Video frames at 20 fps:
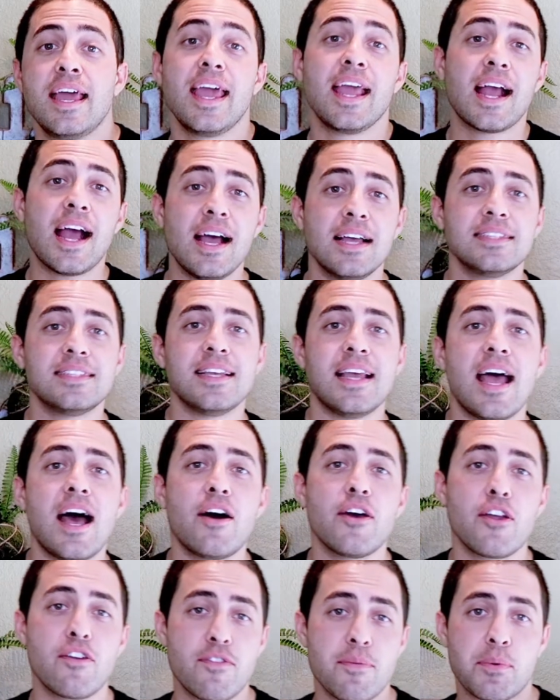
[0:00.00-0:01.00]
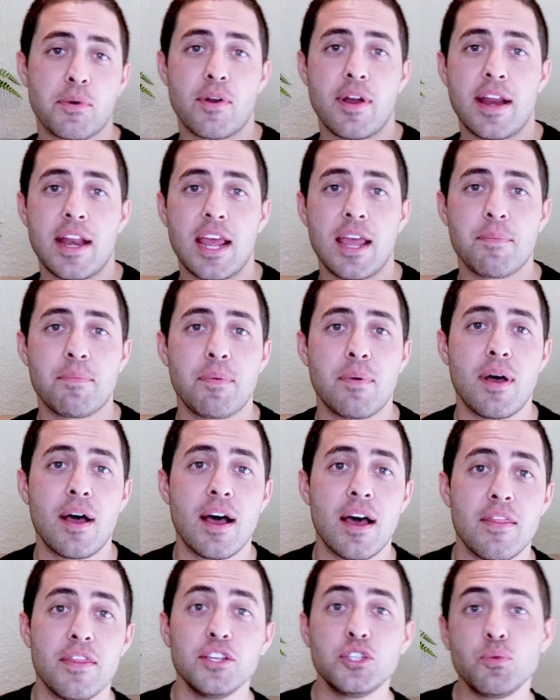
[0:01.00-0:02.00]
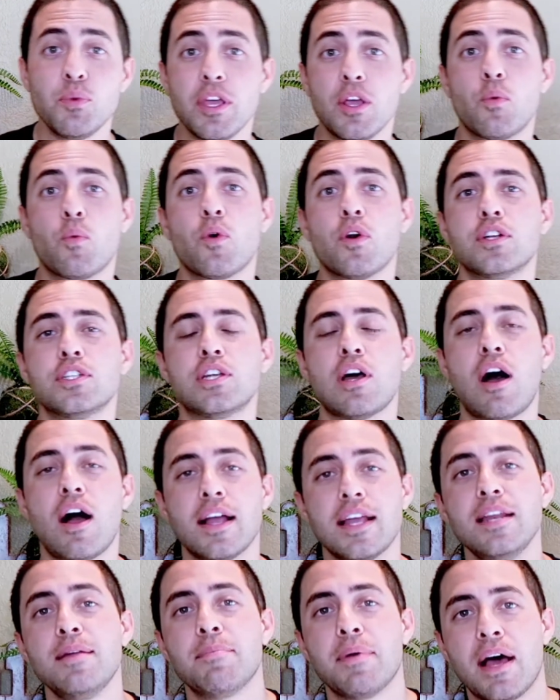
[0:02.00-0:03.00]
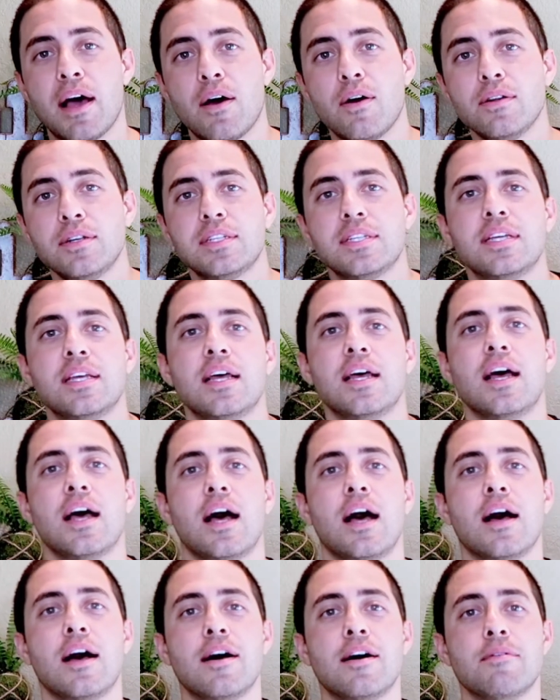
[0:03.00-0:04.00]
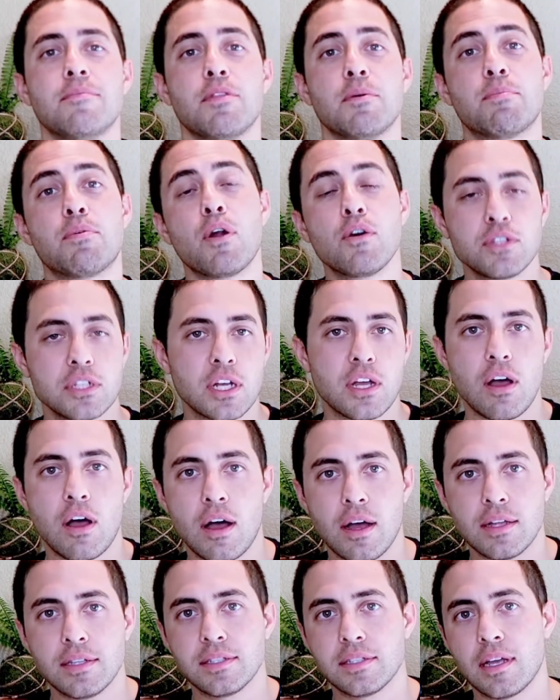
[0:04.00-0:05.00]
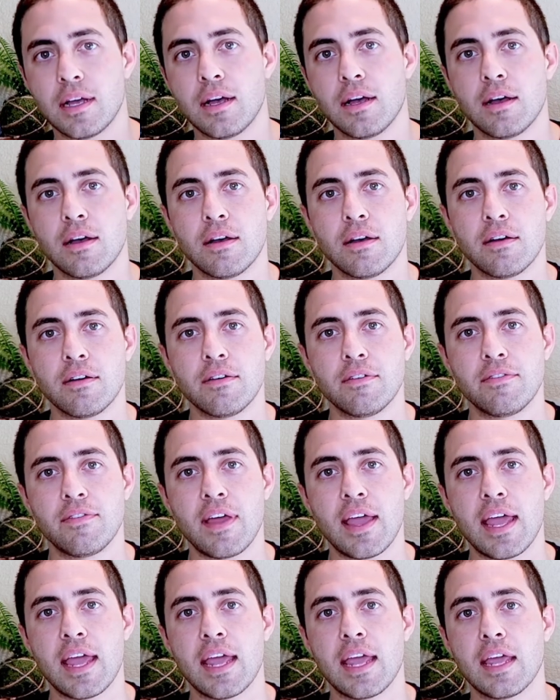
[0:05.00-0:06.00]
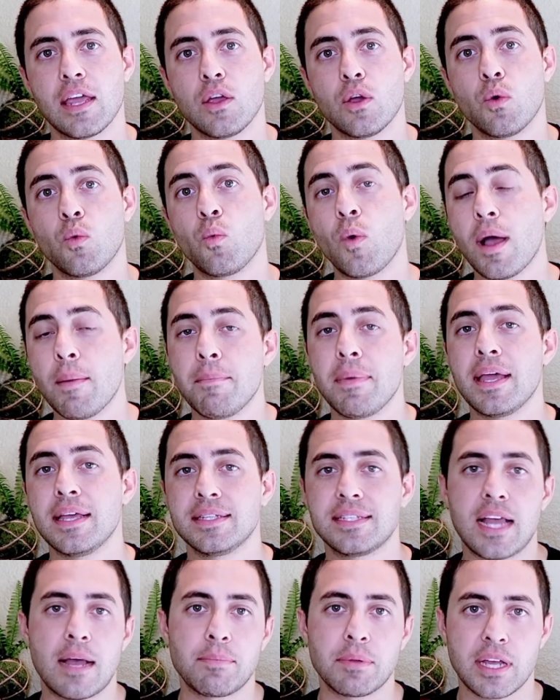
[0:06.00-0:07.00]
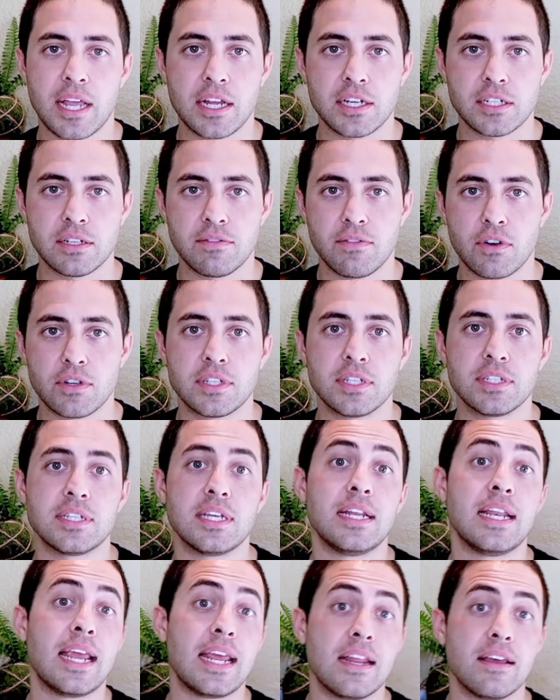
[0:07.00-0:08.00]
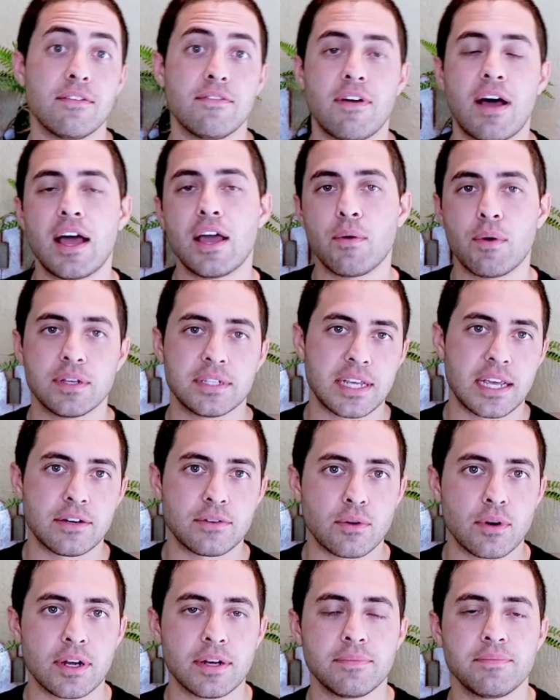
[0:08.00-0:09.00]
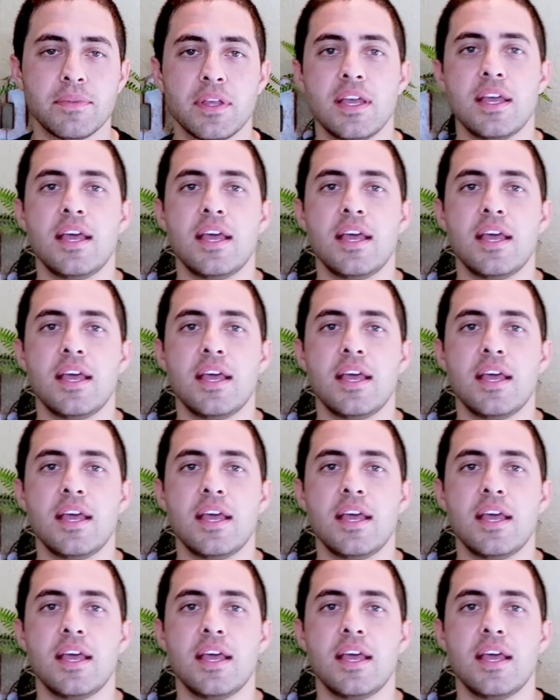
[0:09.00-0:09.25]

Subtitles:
Hey guys, Al here from Create. This week we're talking about the pros and cons of a web-based application versus a native iOS Android.